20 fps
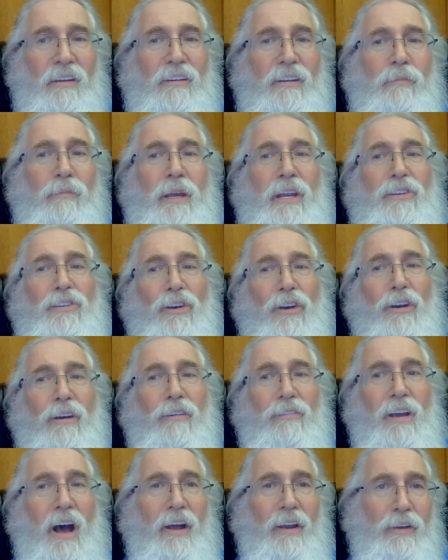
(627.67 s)
to be sure
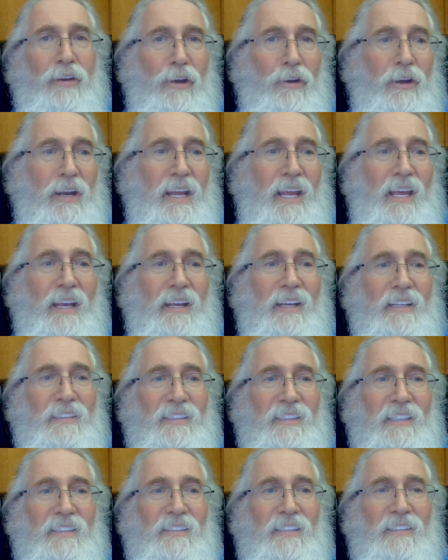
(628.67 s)
of continuity and
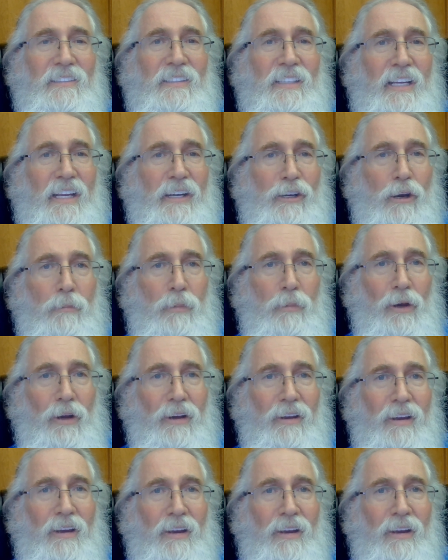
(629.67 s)
consistency in your book.